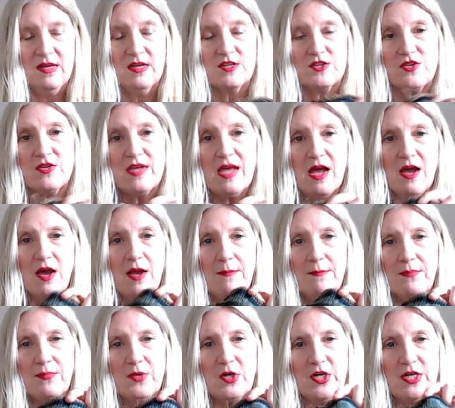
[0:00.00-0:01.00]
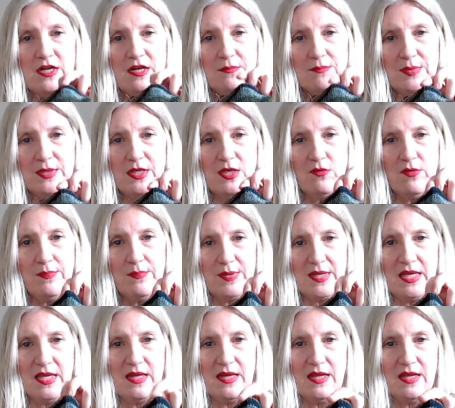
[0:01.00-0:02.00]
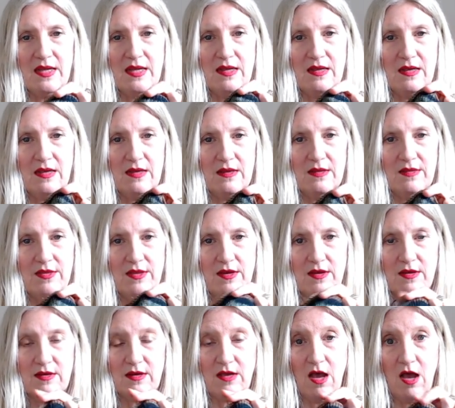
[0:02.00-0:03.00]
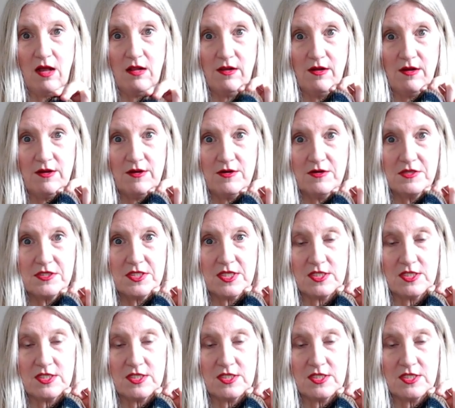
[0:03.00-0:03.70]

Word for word: So yeah, I'm gonna be repeating the colors.